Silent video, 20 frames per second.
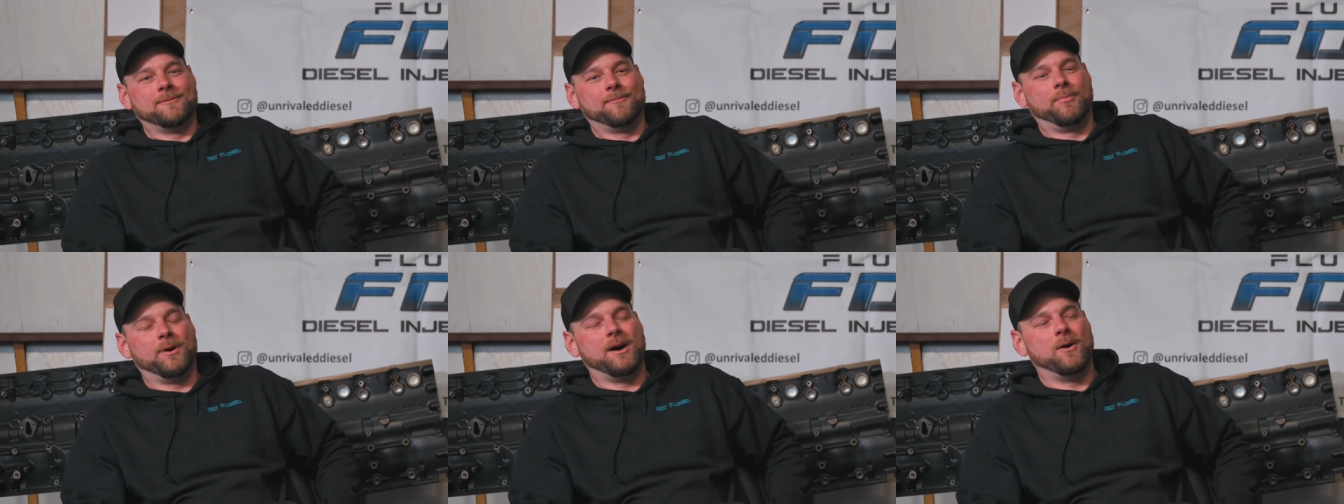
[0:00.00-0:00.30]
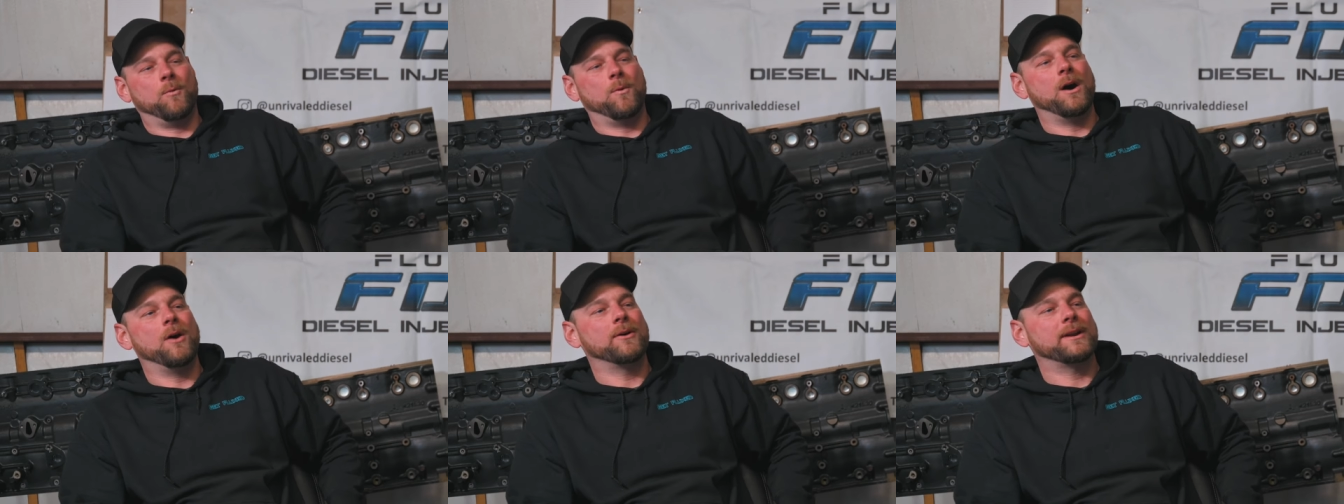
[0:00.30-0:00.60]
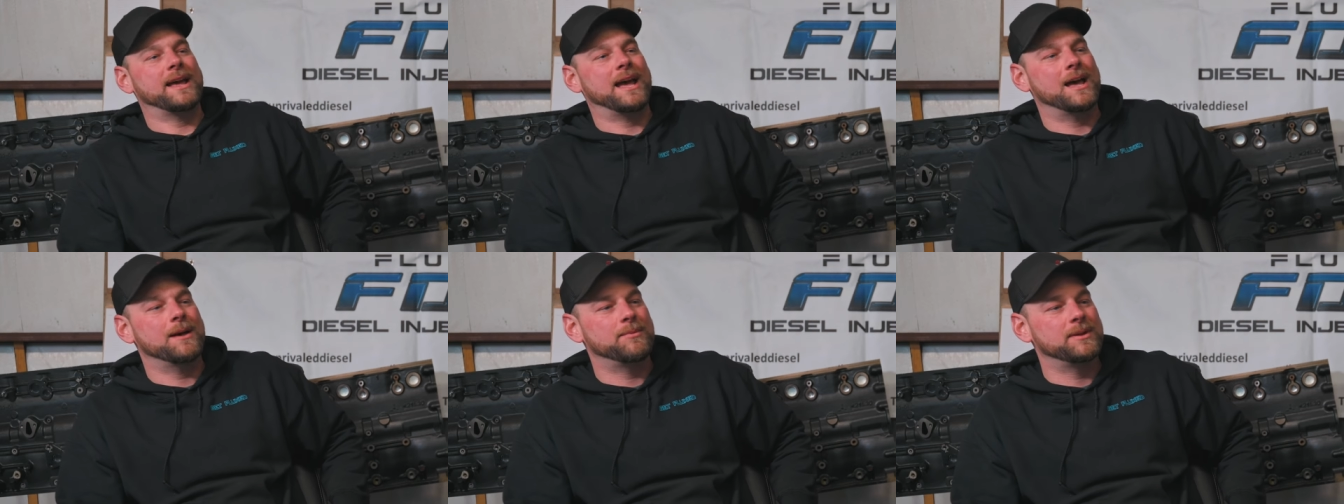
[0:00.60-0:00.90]
But what
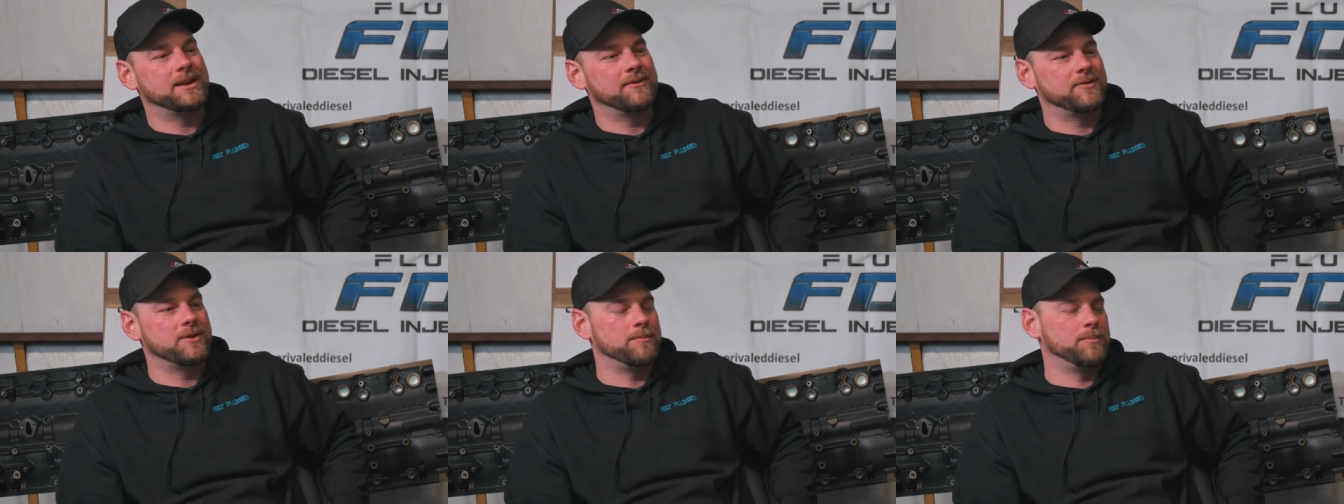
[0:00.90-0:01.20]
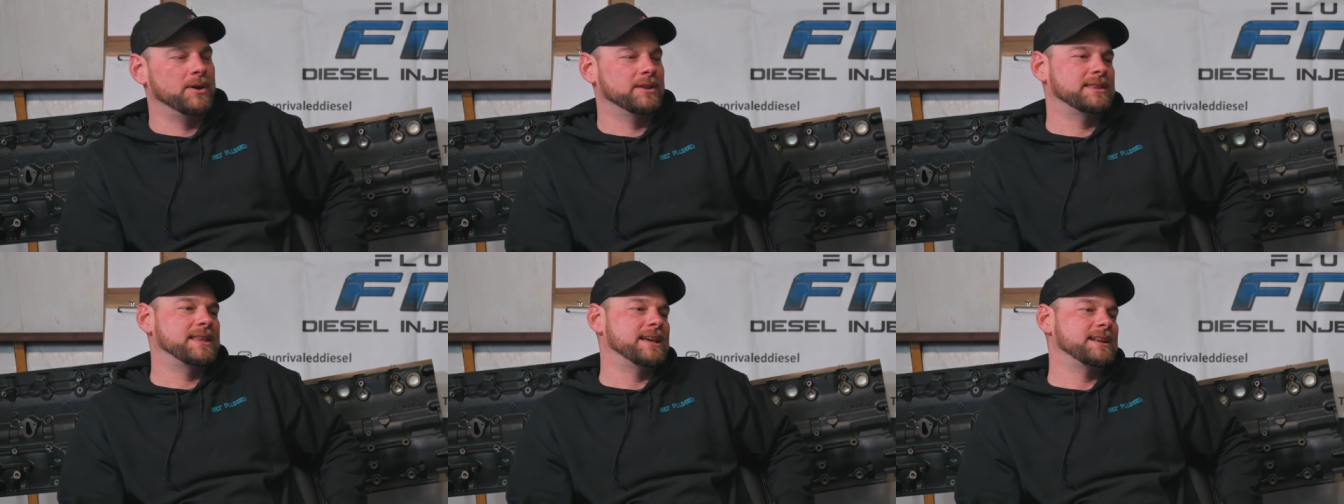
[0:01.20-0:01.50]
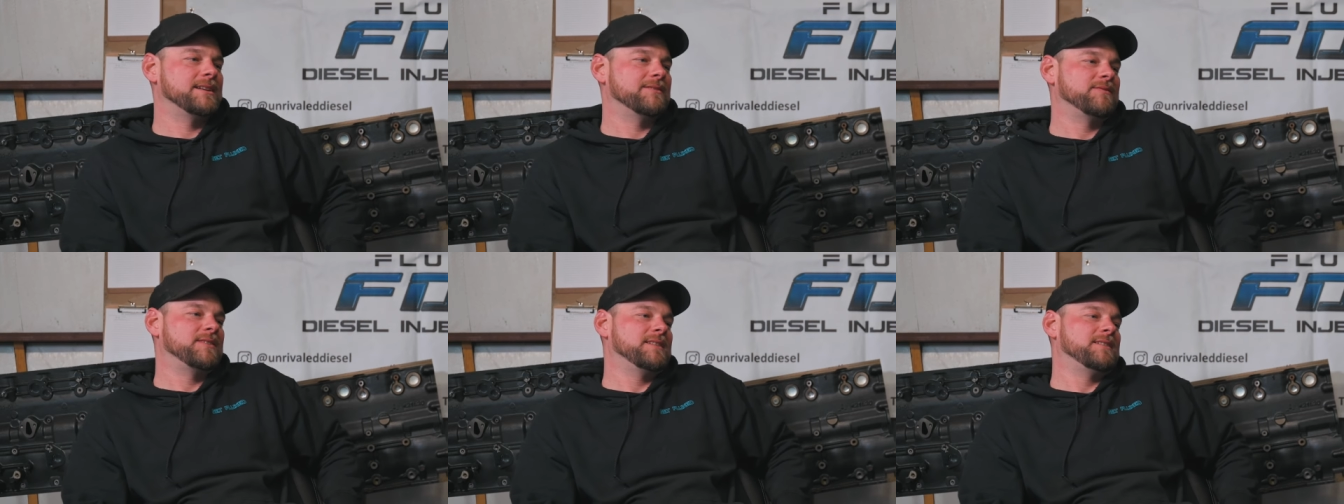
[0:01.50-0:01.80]
would happen if you put that
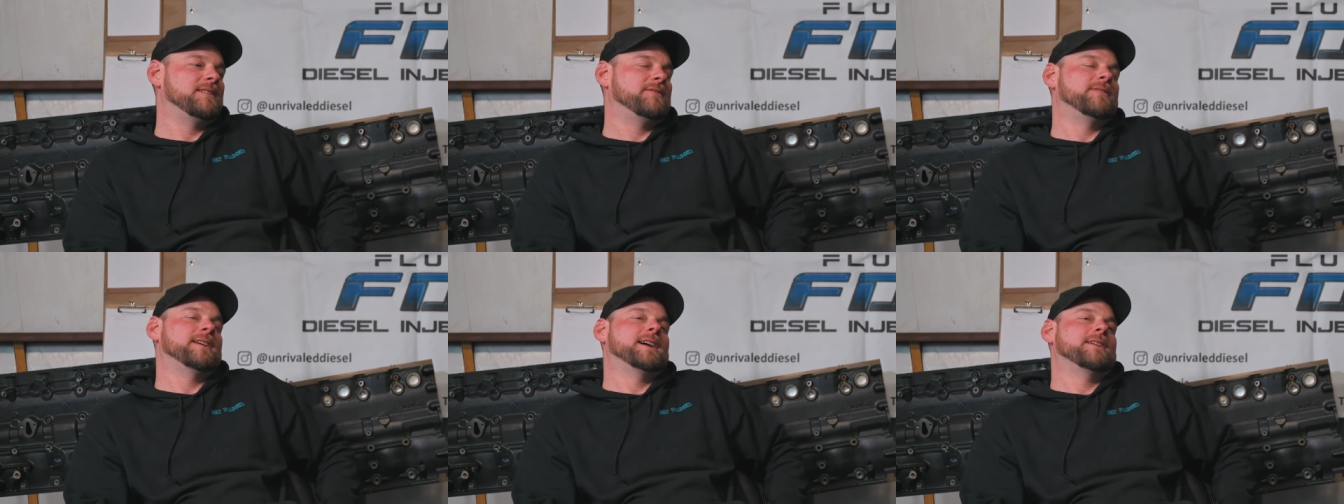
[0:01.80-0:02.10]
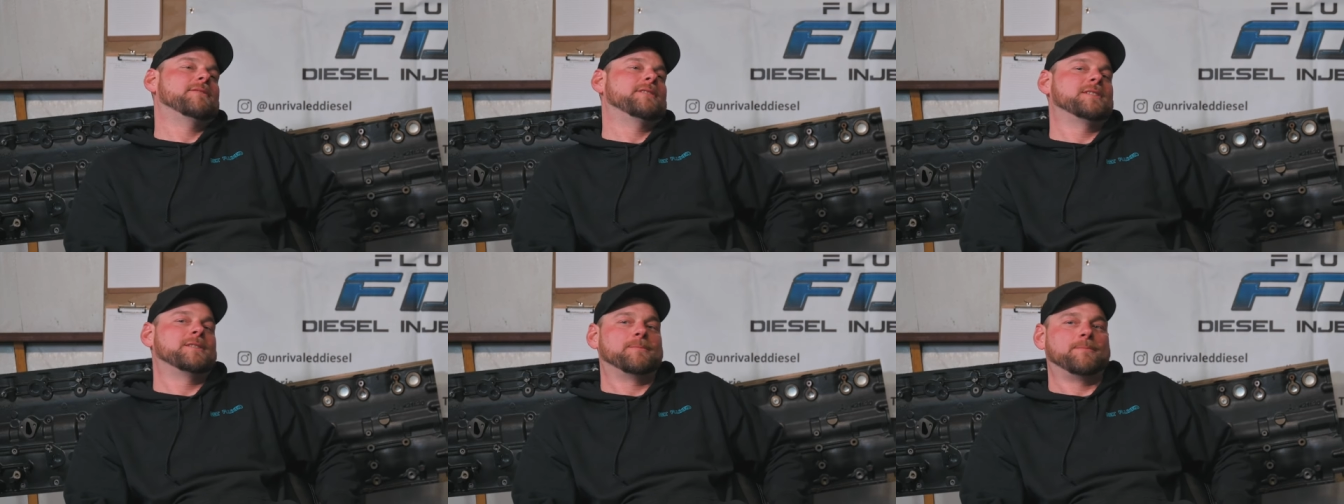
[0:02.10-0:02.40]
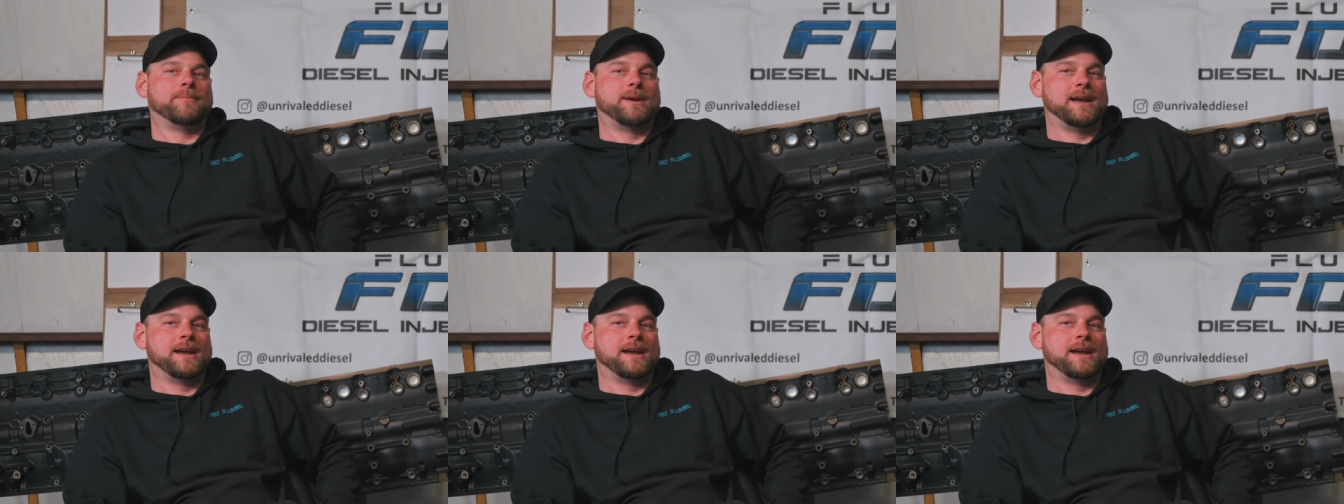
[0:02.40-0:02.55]
in a 5,500